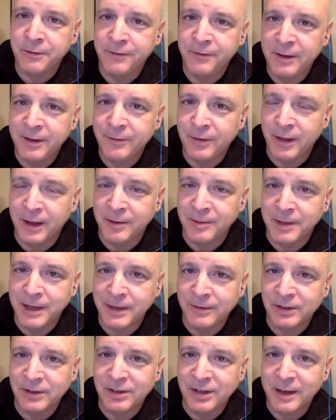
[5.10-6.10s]
faithful. I'm
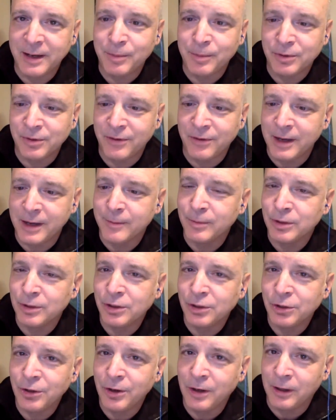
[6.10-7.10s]
David Staples of the
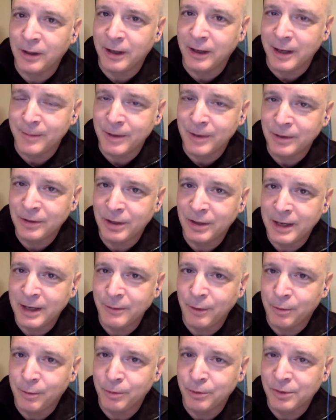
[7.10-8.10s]
Edmonton Journal, and I'm here tonight
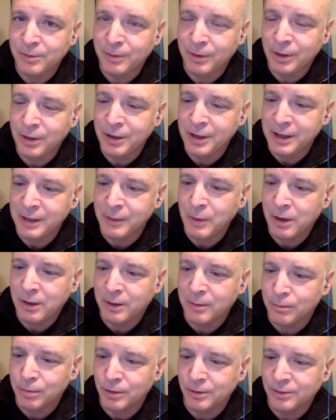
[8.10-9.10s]
with Bruce McCurdy.
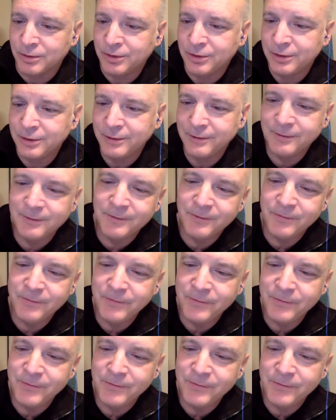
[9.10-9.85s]
Welcome, Bruce. Hey,